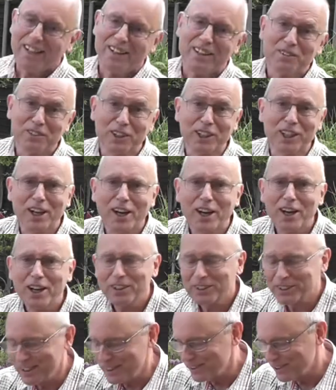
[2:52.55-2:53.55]
The
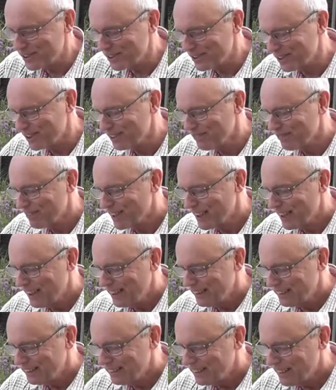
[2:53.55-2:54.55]
card is
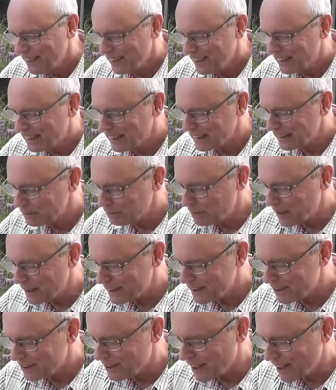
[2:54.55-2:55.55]
a little
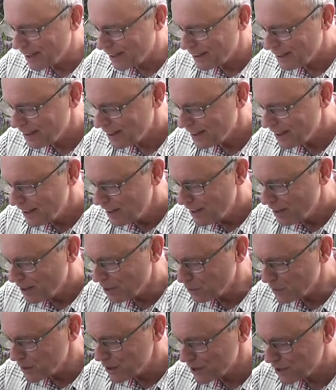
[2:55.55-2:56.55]
bit the
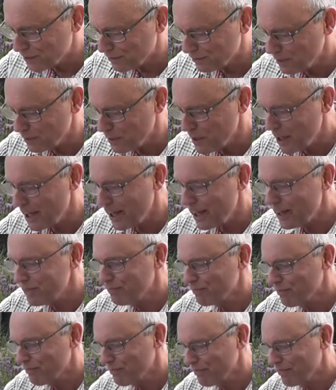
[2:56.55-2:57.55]
worse for wear,
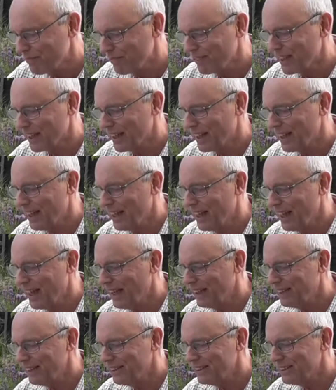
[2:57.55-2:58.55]

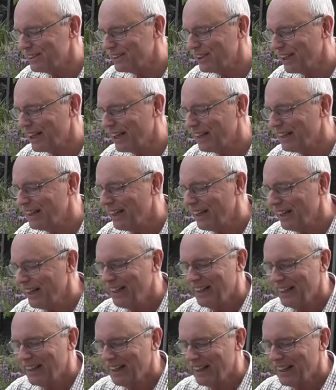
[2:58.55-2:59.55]
and
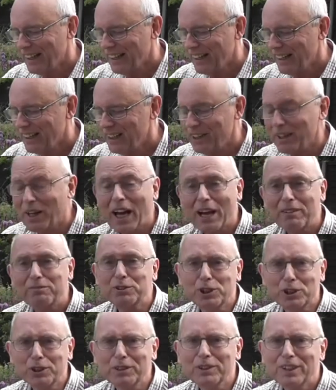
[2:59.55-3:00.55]
you have
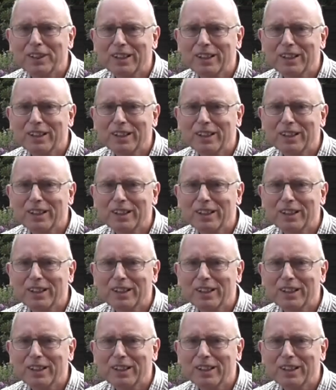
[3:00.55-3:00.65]
to